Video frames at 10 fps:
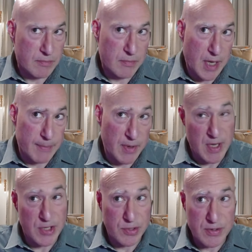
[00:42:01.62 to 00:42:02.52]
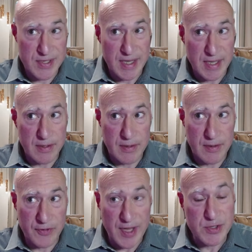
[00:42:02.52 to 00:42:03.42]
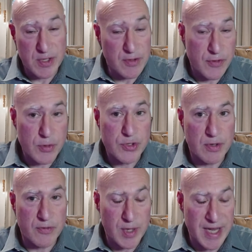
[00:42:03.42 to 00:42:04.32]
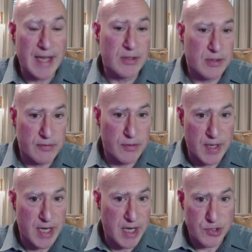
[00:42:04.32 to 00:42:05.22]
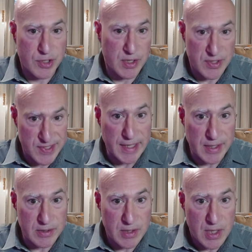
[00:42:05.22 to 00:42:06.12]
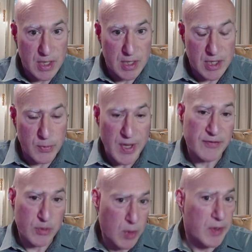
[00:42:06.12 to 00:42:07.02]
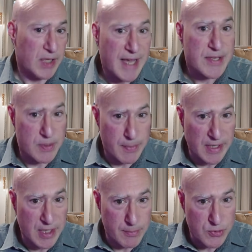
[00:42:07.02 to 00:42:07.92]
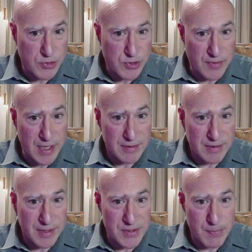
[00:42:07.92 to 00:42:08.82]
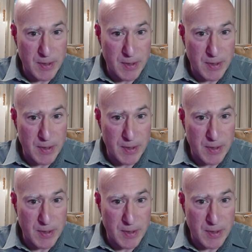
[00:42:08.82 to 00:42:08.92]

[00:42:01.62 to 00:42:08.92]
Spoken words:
maybe I should say that flash in the future, if we can deliver radiation in a second, then we have to worry less about that motion, right? It's about